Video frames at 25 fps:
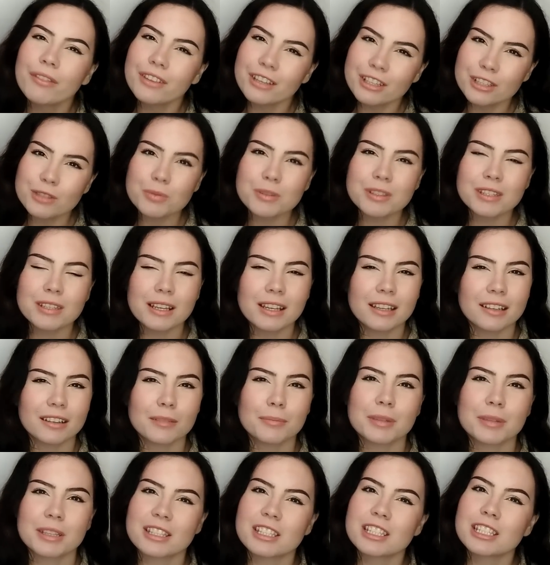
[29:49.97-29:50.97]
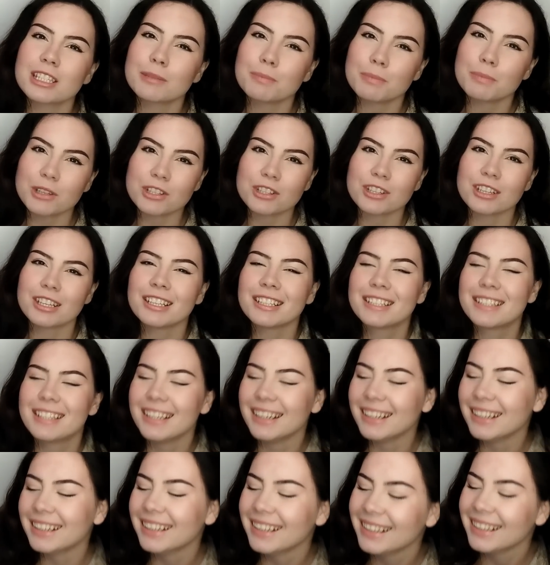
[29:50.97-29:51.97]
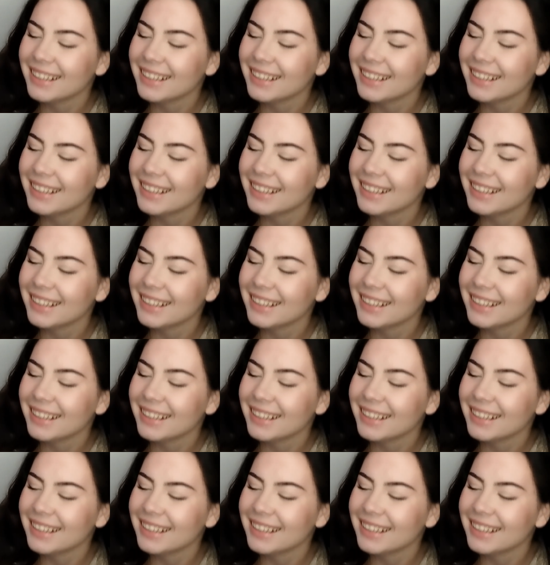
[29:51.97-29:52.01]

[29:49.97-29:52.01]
this was a little bit suspicious.